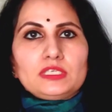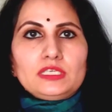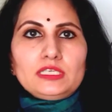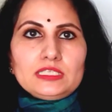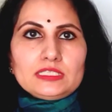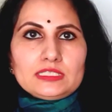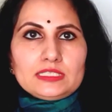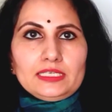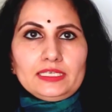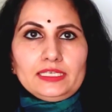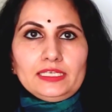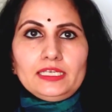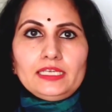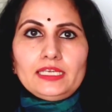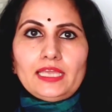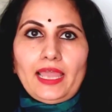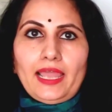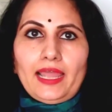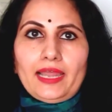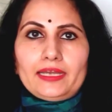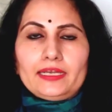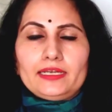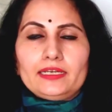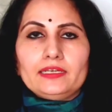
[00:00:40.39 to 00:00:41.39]
easily
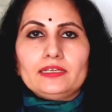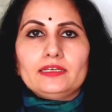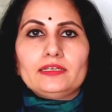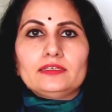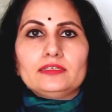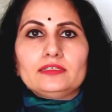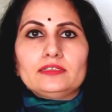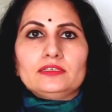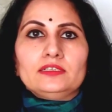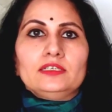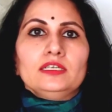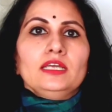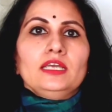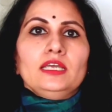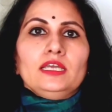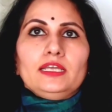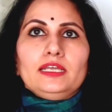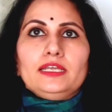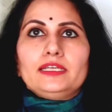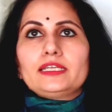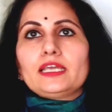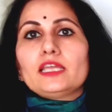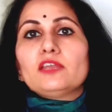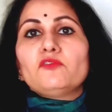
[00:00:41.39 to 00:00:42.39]
and
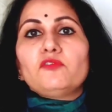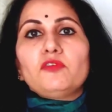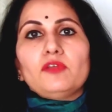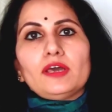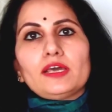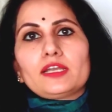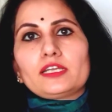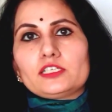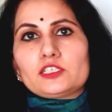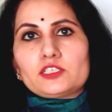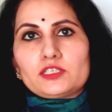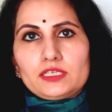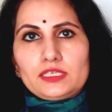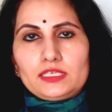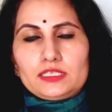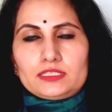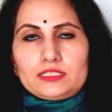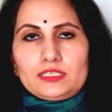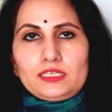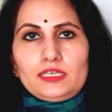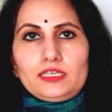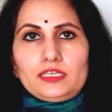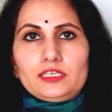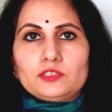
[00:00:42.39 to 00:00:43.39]
it can flourish
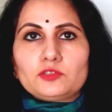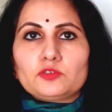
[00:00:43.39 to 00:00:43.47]
easily.